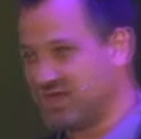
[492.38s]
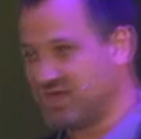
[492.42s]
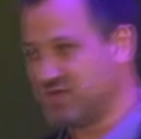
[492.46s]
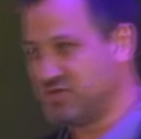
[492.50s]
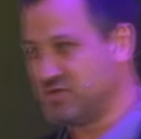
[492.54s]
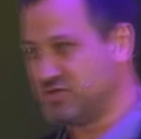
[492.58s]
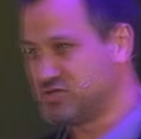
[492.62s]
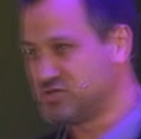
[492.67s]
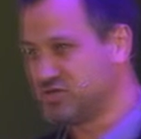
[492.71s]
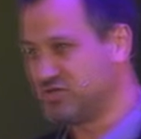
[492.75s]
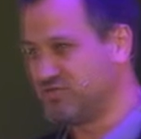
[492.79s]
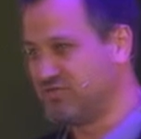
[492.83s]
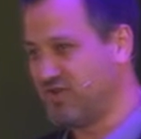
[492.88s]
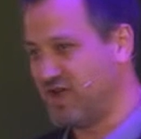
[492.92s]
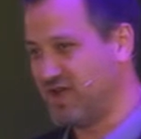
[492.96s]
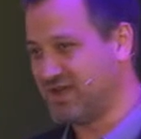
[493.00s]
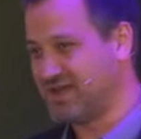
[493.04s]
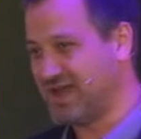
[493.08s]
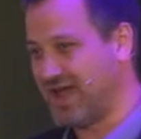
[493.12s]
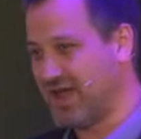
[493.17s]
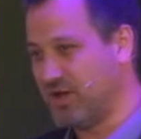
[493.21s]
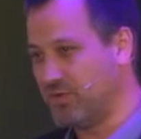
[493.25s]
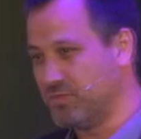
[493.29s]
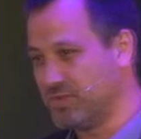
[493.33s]
then you should find
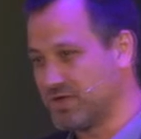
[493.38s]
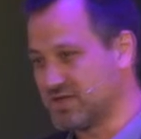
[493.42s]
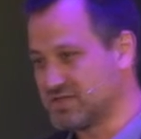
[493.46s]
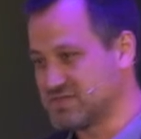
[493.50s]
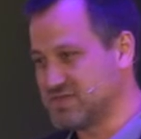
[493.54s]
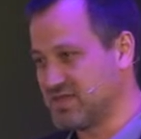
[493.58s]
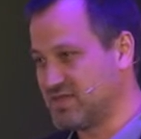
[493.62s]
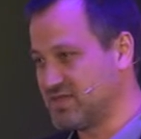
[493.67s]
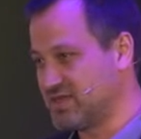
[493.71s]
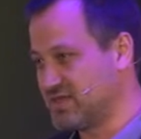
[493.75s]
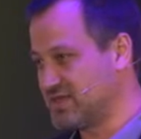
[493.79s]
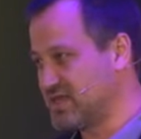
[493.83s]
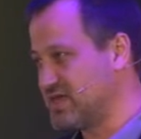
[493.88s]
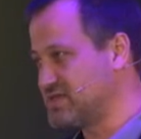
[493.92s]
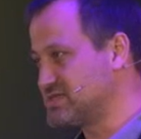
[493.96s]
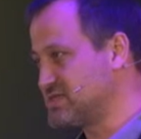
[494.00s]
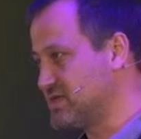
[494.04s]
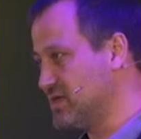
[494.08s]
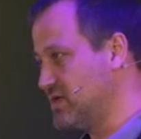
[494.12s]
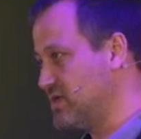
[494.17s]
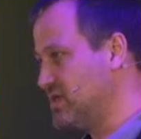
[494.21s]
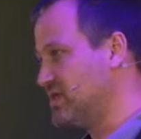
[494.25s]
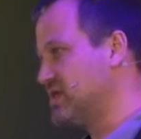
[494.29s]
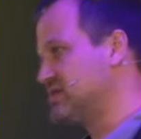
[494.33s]
out because I think that's
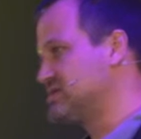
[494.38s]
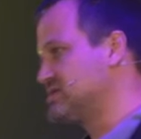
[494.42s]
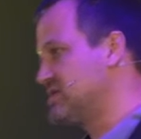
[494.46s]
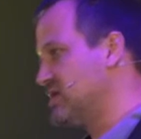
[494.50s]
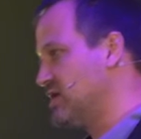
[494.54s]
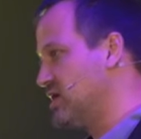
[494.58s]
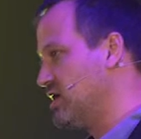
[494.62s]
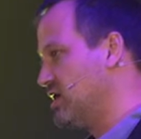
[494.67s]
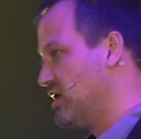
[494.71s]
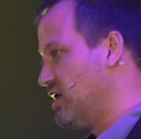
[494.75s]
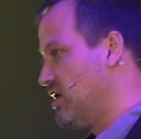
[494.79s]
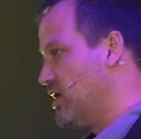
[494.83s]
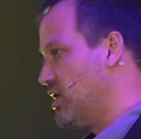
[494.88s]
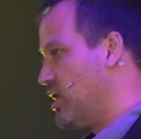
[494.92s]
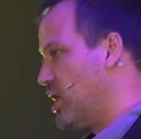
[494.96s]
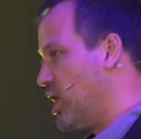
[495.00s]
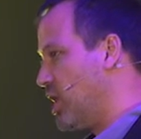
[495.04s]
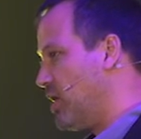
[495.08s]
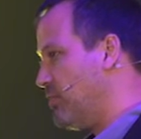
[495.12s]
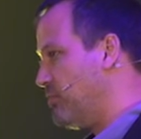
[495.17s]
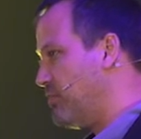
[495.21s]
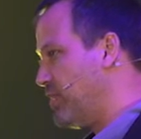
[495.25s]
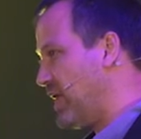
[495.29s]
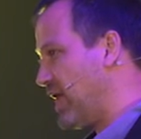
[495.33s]
a, that's a,
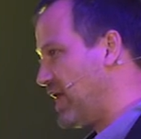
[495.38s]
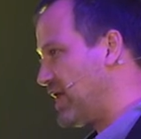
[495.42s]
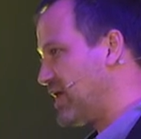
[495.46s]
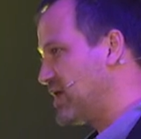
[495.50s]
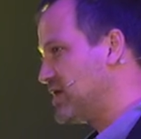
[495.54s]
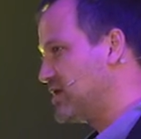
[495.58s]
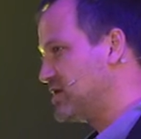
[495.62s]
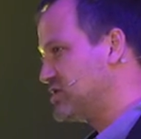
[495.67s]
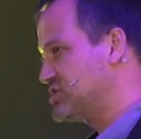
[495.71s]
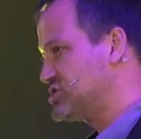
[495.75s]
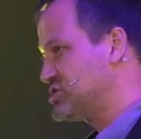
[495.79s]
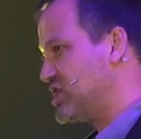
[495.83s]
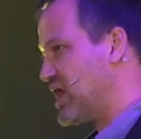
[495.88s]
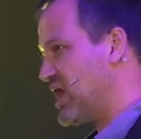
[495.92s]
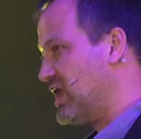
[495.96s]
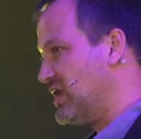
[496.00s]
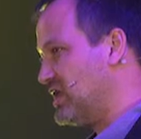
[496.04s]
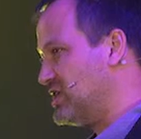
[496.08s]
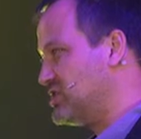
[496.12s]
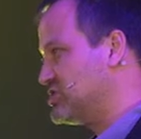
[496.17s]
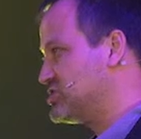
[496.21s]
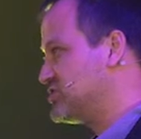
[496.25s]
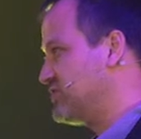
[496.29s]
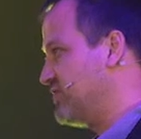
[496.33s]
a big
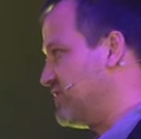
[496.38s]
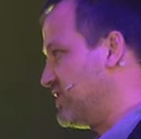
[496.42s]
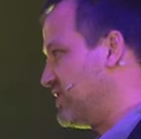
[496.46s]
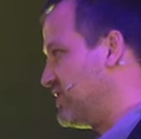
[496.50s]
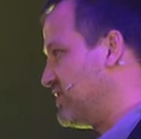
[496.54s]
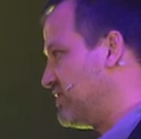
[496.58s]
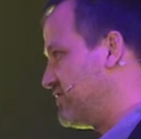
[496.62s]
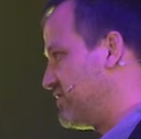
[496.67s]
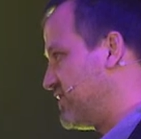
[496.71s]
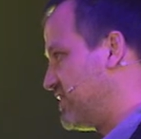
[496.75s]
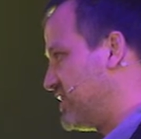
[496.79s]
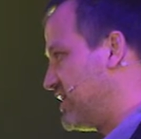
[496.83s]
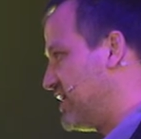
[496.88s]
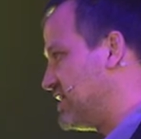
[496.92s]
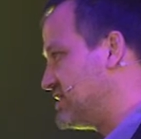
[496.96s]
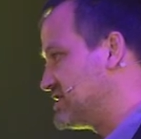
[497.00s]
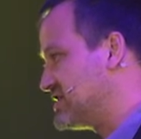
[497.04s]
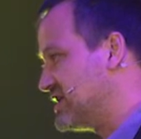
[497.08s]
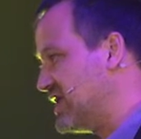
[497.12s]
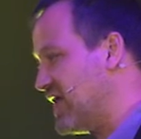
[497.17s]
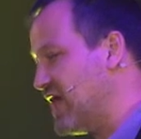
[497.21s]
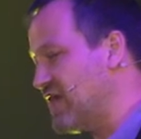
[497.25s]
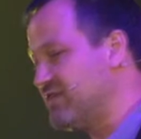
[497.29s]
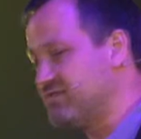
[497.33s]
challenge for the, for the
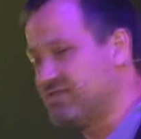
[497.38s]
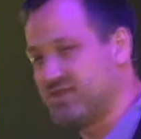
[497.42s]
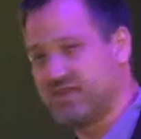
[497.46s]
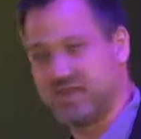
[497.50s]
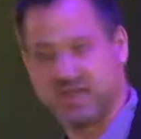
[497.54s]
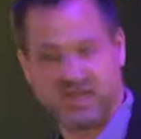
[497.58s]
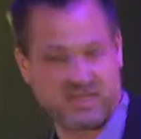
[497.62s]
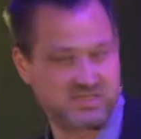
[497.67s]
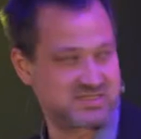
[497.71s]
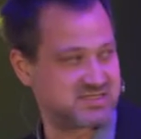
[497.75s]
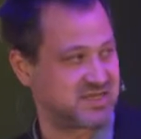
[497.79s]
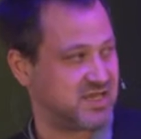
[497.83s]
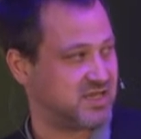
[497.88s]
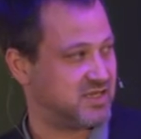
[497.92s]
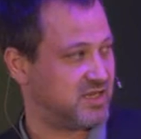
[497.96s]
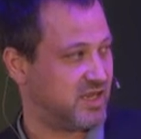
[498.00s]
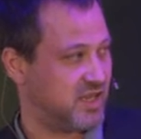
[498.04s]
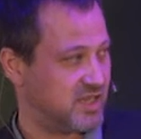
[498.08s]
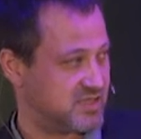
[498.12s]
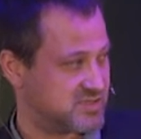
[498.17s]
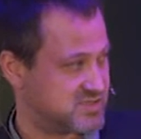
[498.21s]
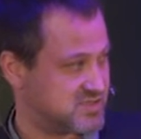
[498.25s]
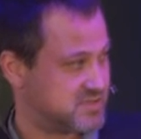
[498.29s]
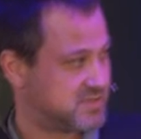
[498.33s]
internet for the next 10
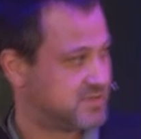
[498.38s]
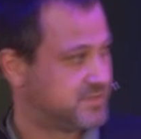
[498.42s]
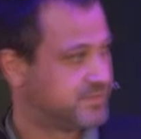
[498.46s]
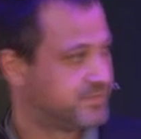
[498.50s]
years.